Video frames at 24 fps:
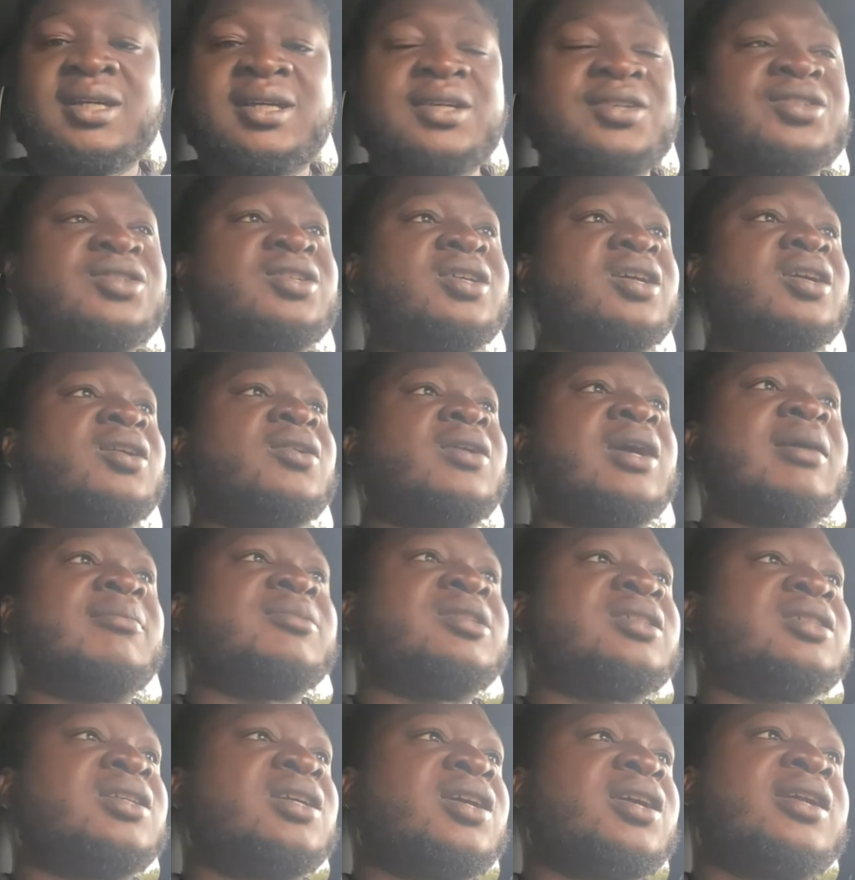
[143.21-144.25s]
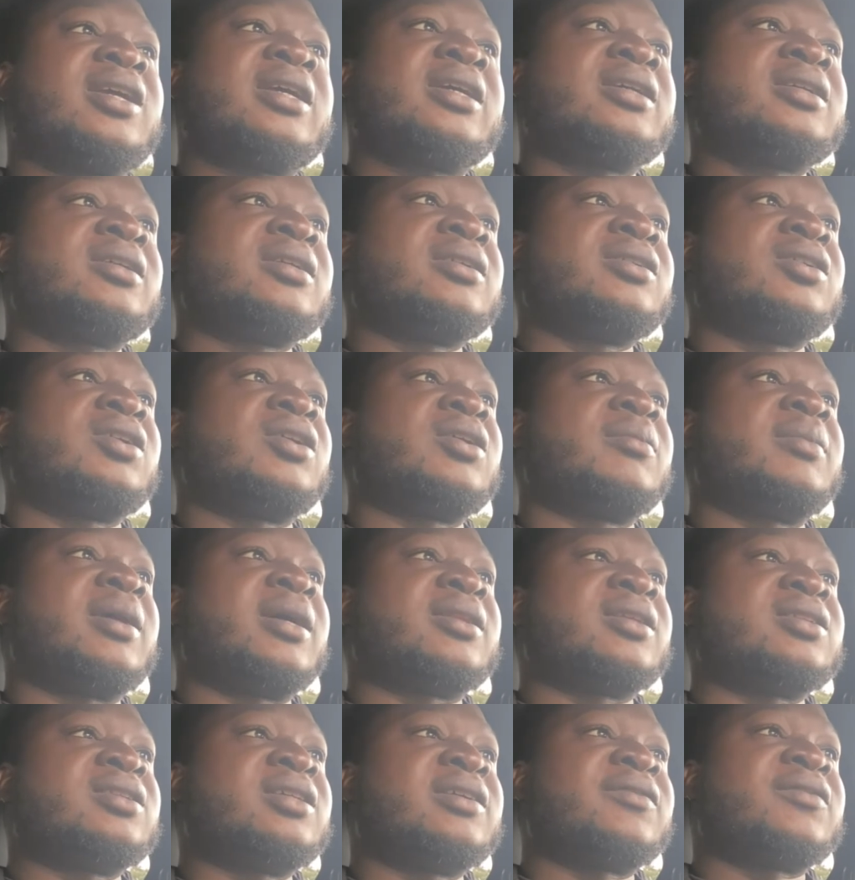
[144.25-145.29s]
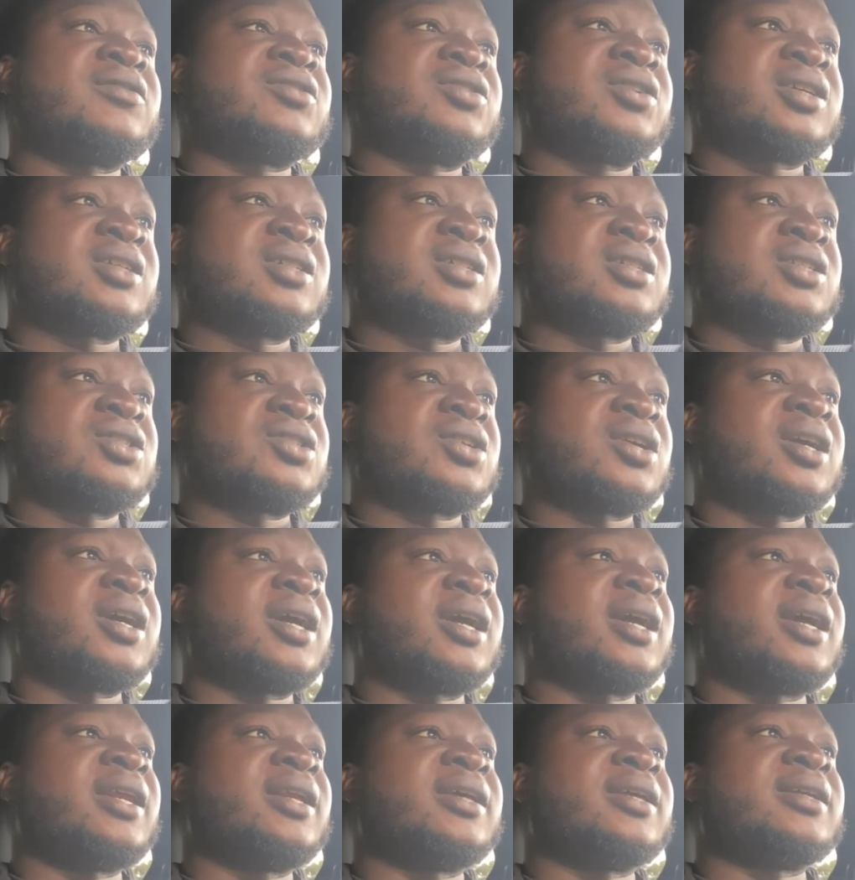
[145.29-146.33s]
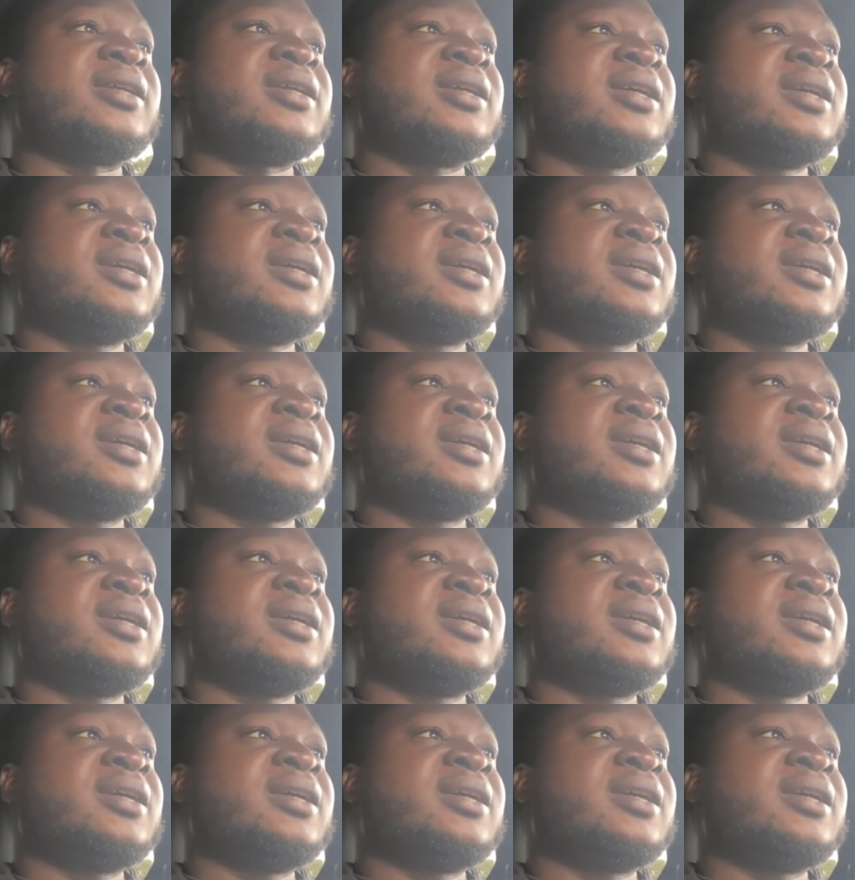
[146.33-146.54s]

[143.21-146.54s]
So I'm just learning, you know, about the different tricks of the trade and,